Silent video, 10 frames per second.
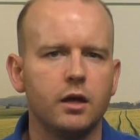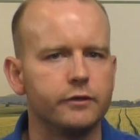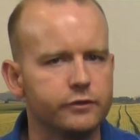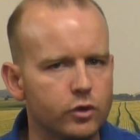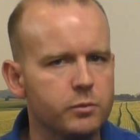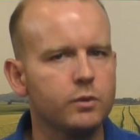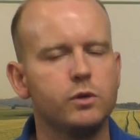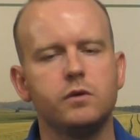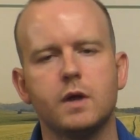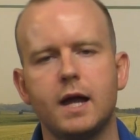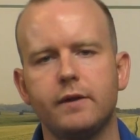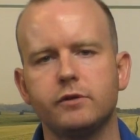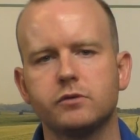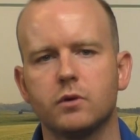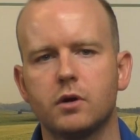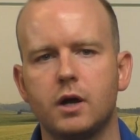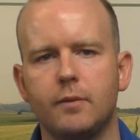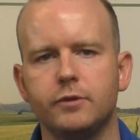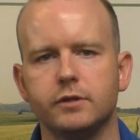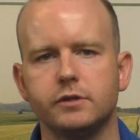Assuming we do not have a short
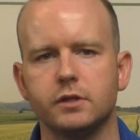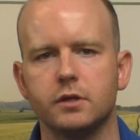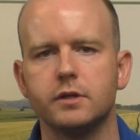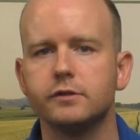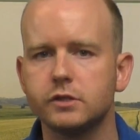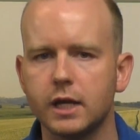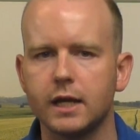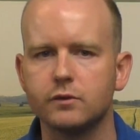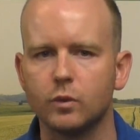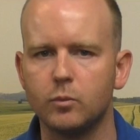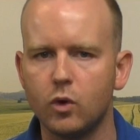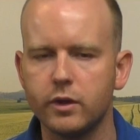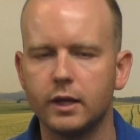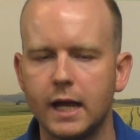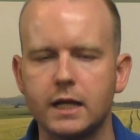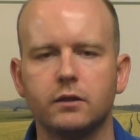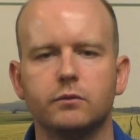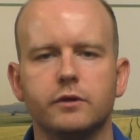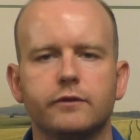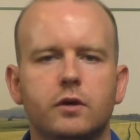crop this year, this change will more than likely
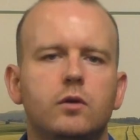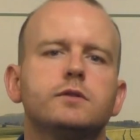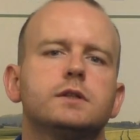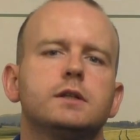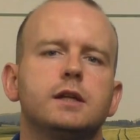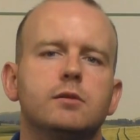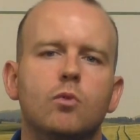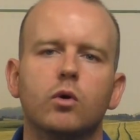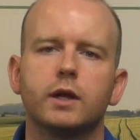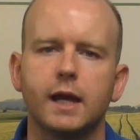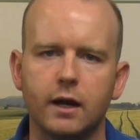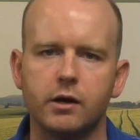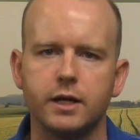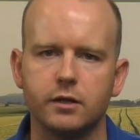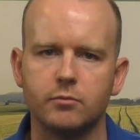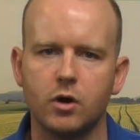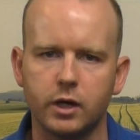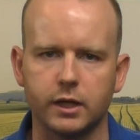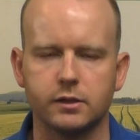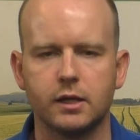result in more carry in the
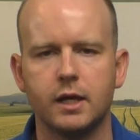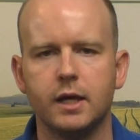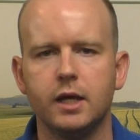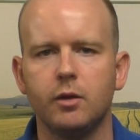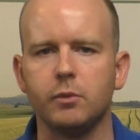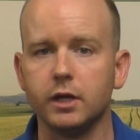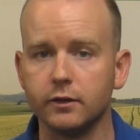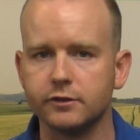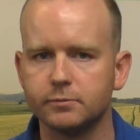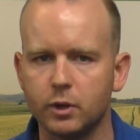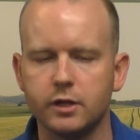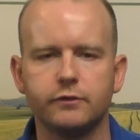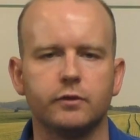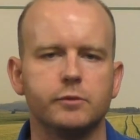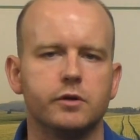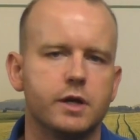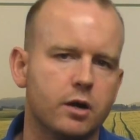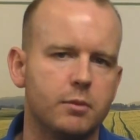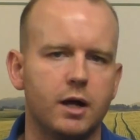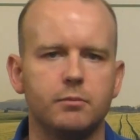market, meaning the spreads from your
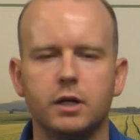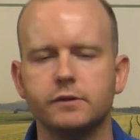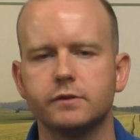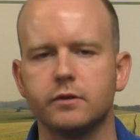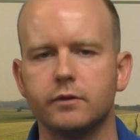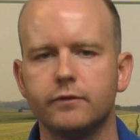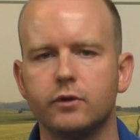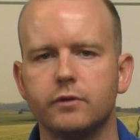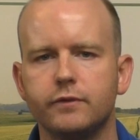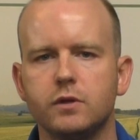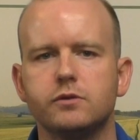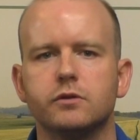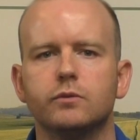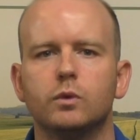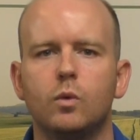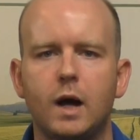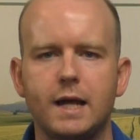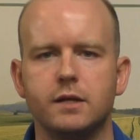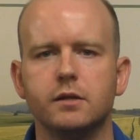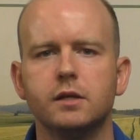nearby months, the deferred futures, will
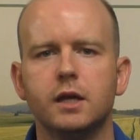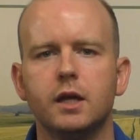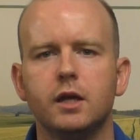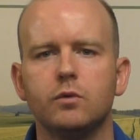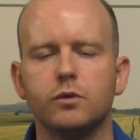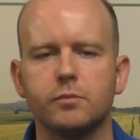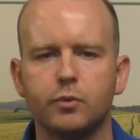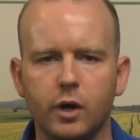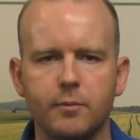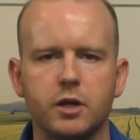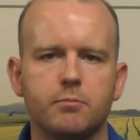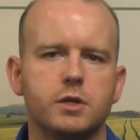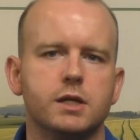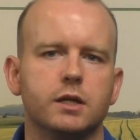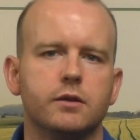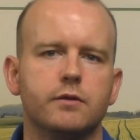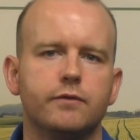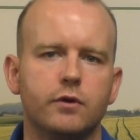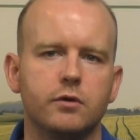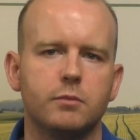widen with the premium being in the
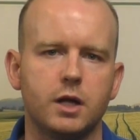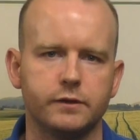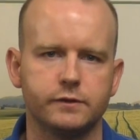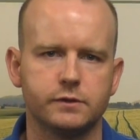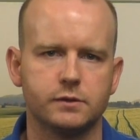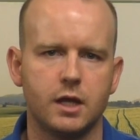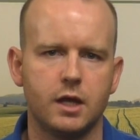deferred months.